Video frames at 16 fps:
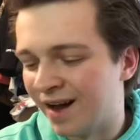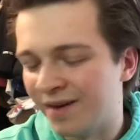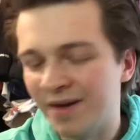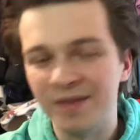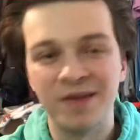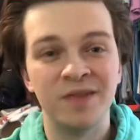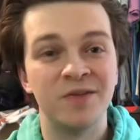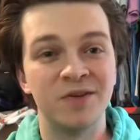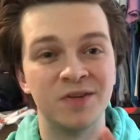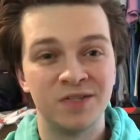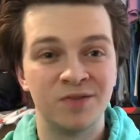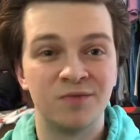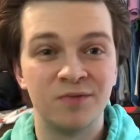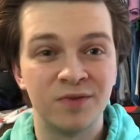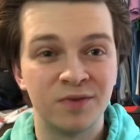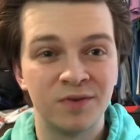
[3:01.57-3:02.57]
then there's
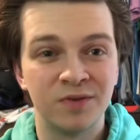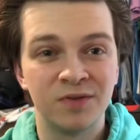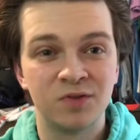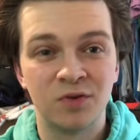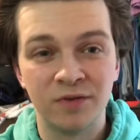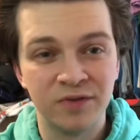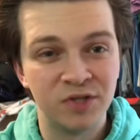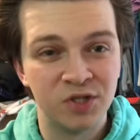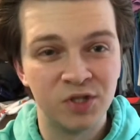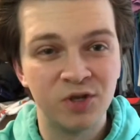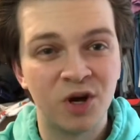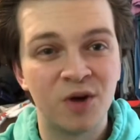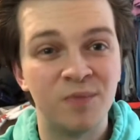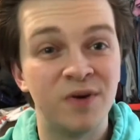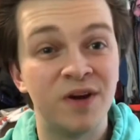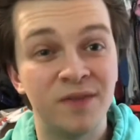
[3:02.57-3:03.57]
the sort of the GR
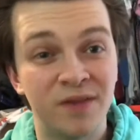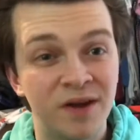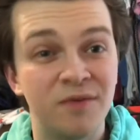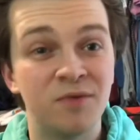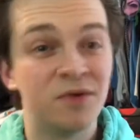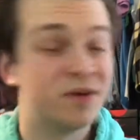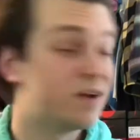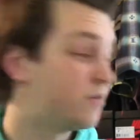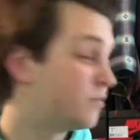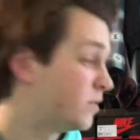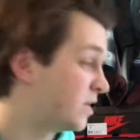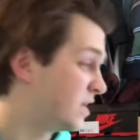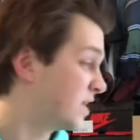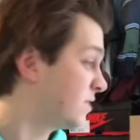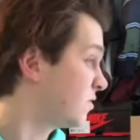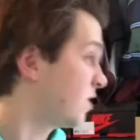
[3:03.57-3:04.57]
pair that really everybody
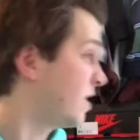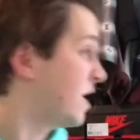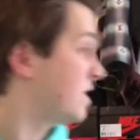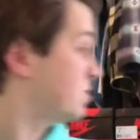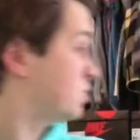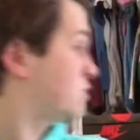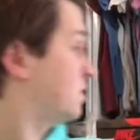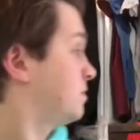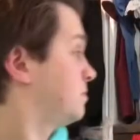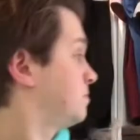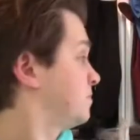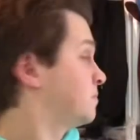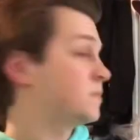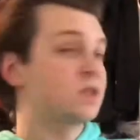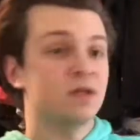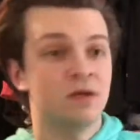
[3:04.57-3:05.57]
can get their hands on.
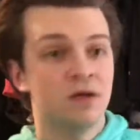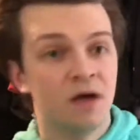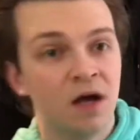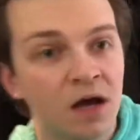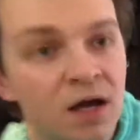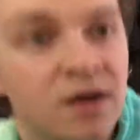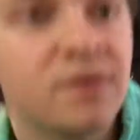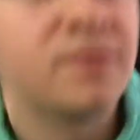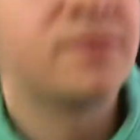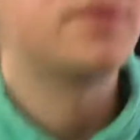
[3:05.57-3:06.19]
If you